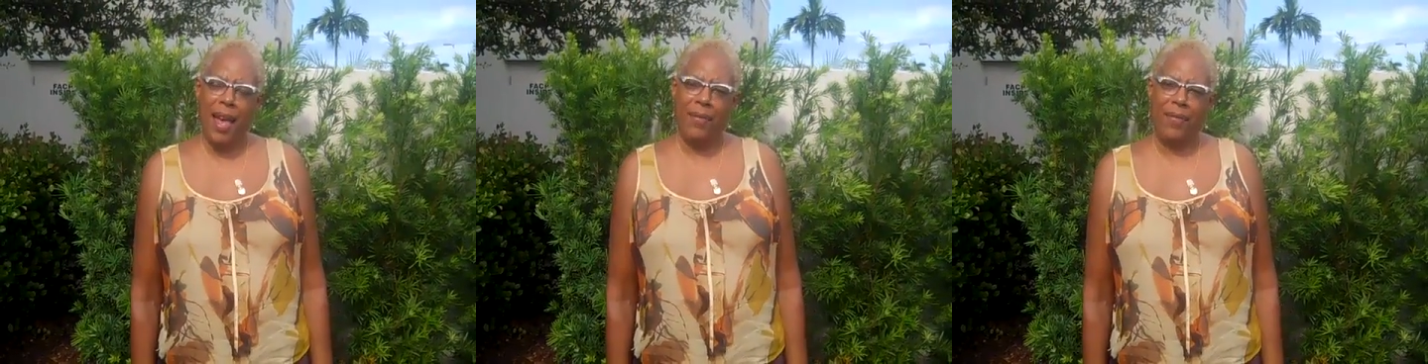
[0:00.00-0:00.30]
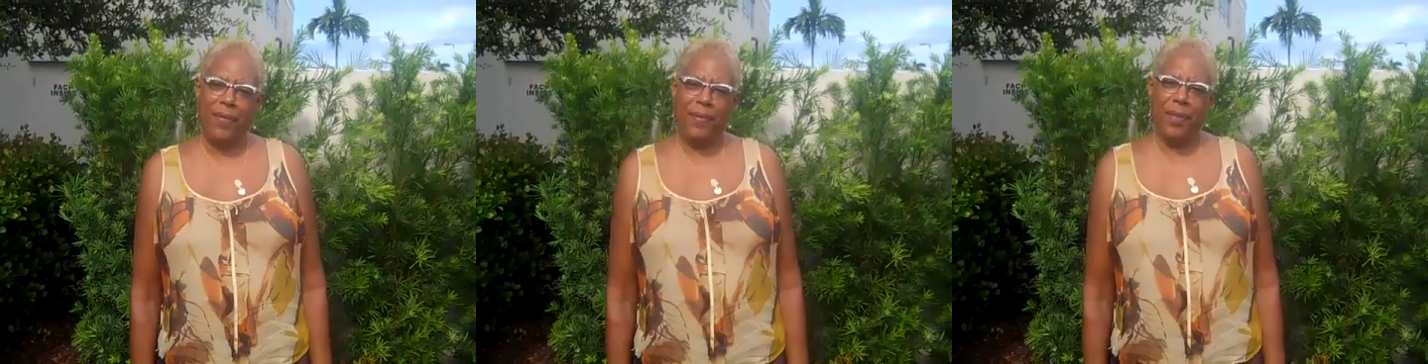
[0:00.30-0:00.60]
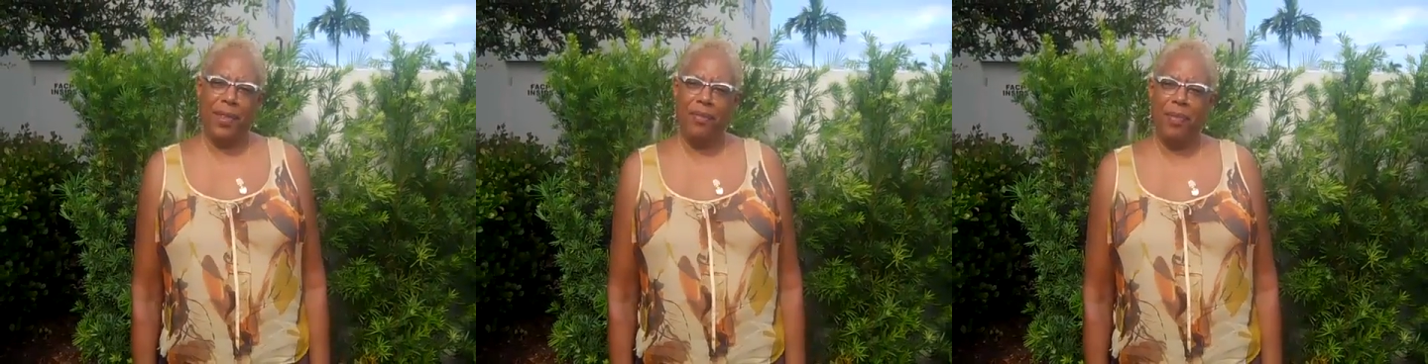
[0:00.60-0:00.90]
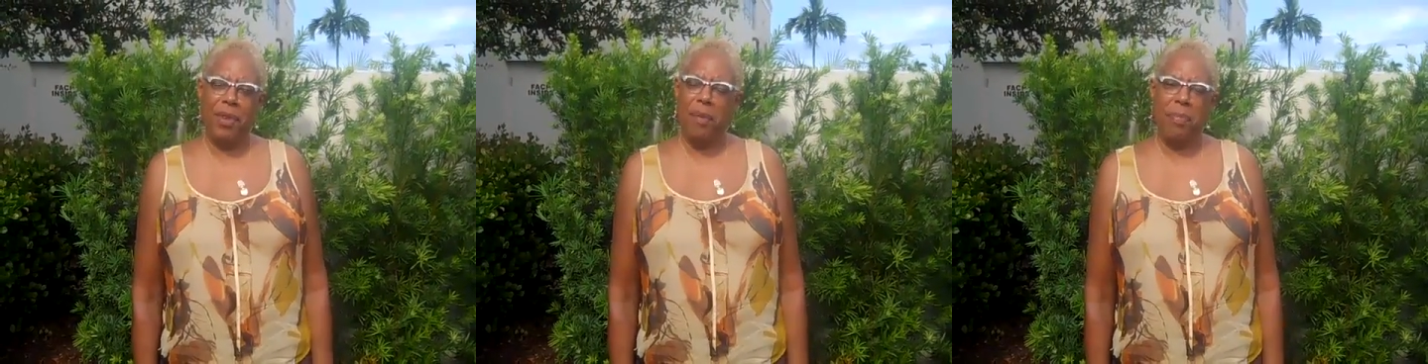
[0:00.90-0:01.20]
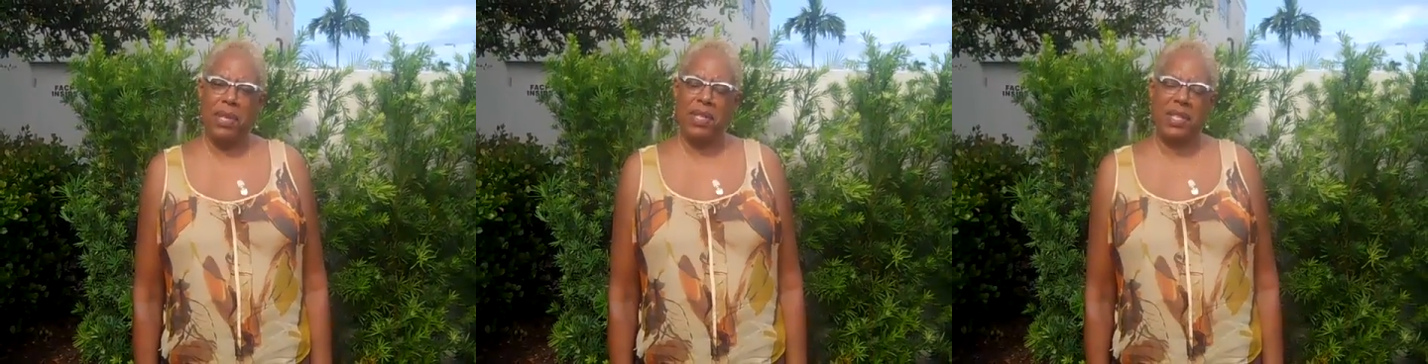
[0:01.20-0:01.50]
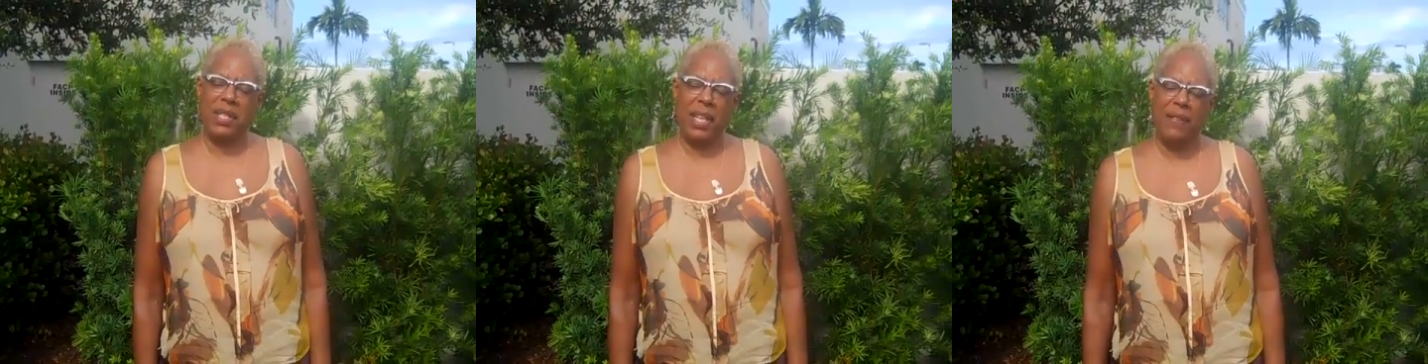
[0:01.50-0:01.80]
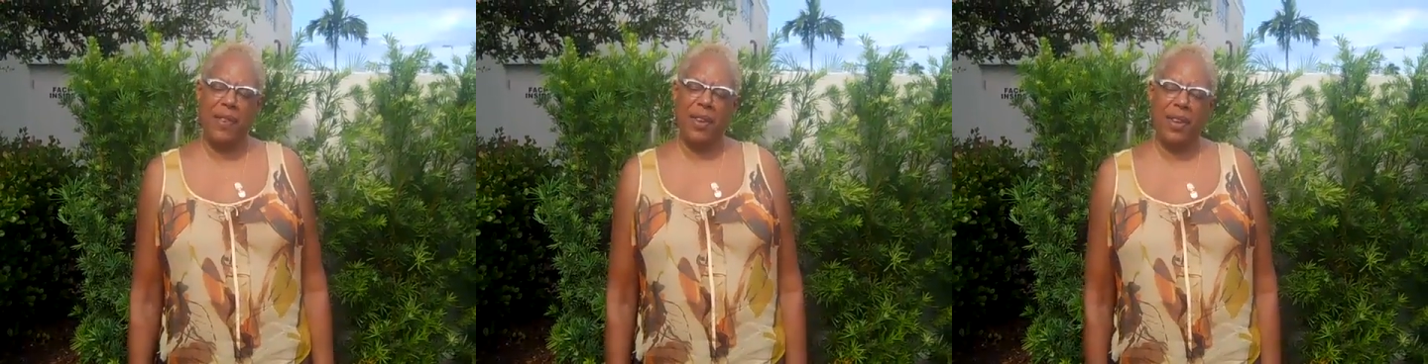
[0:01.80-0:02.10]
If you're a business,
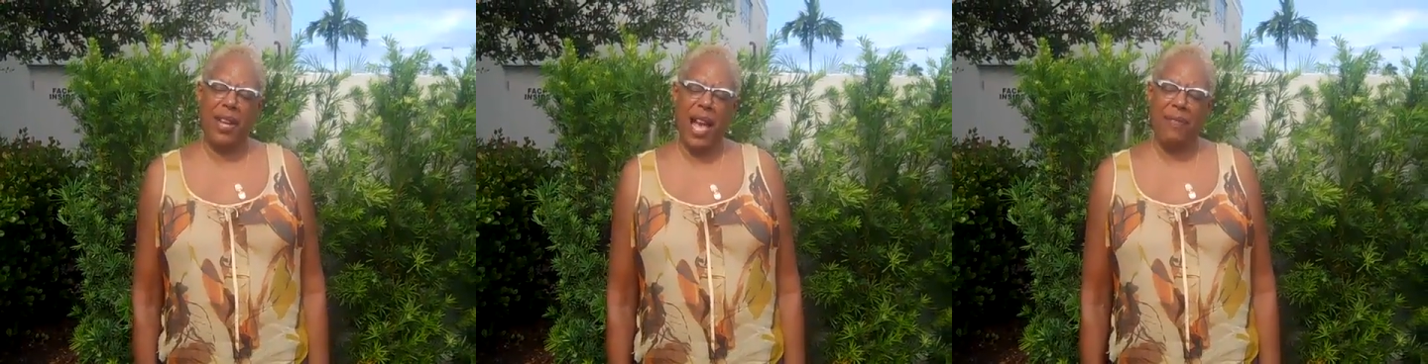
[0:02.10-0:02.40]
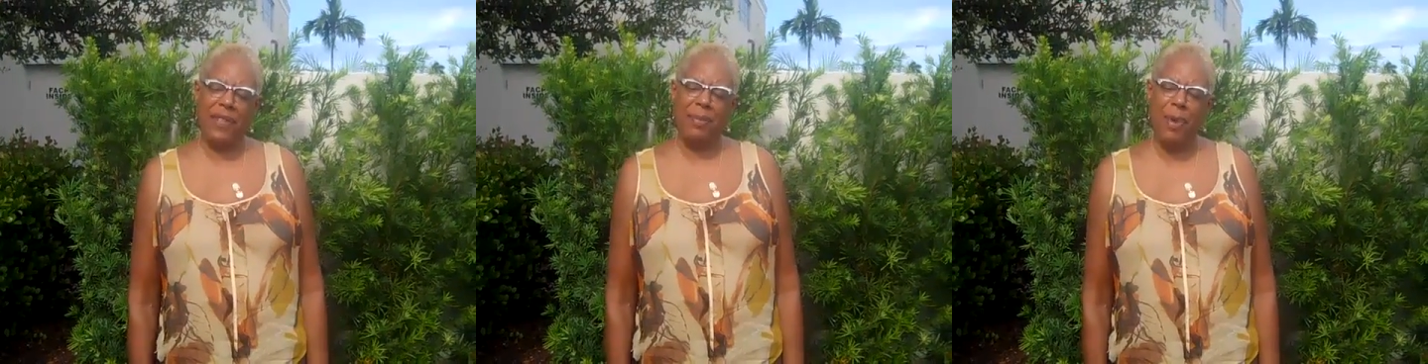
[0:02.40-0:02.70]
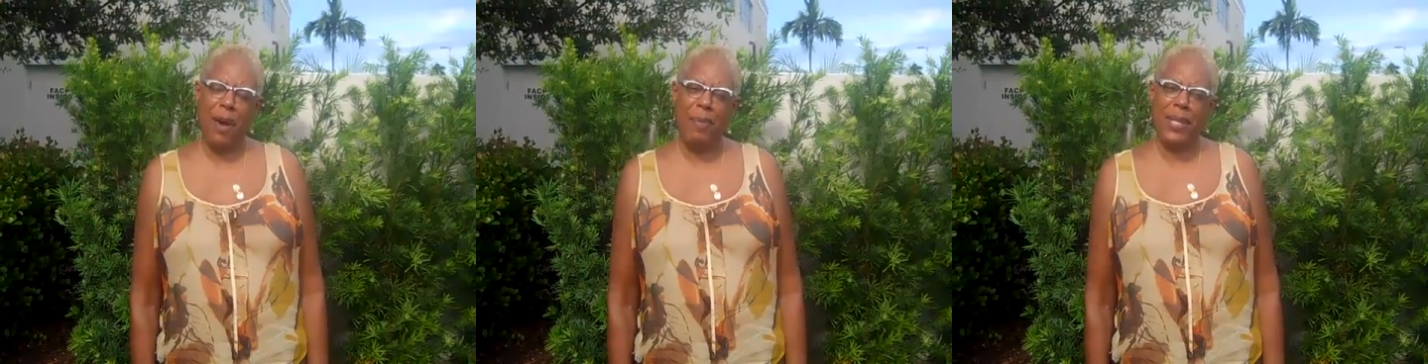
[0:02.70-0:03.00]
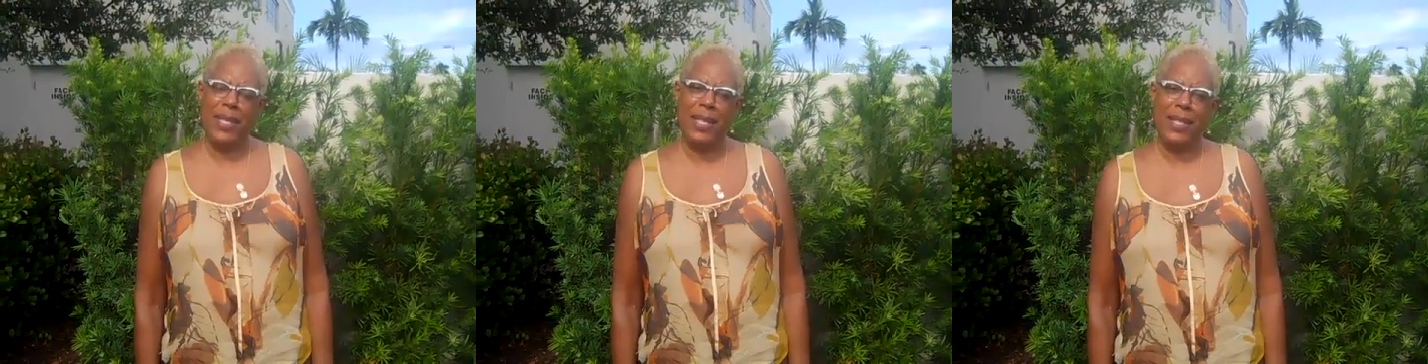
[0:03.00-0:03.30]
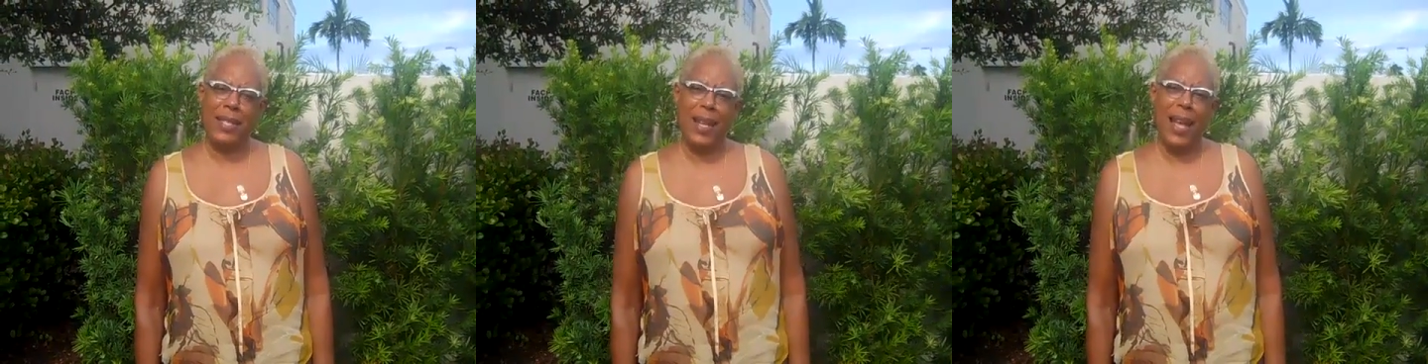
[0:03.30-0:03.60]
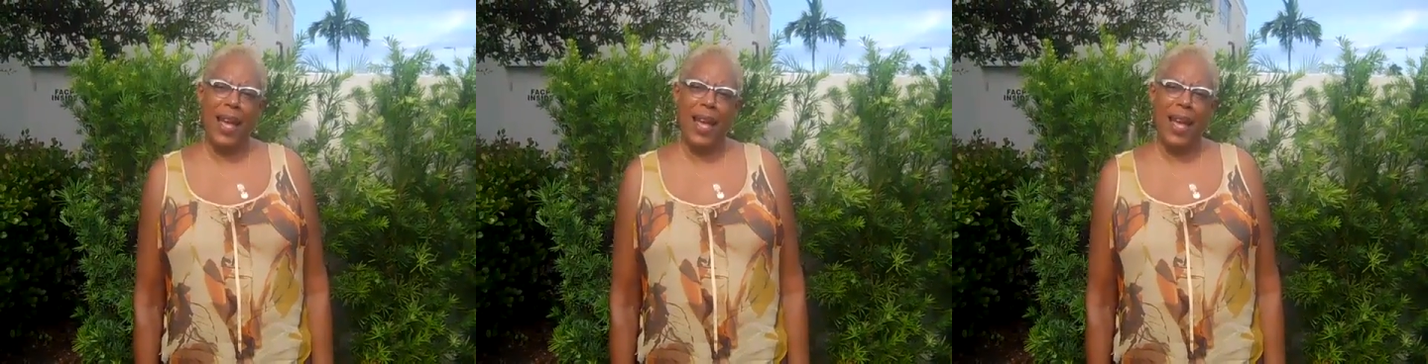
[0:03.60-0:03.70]
if you have a small business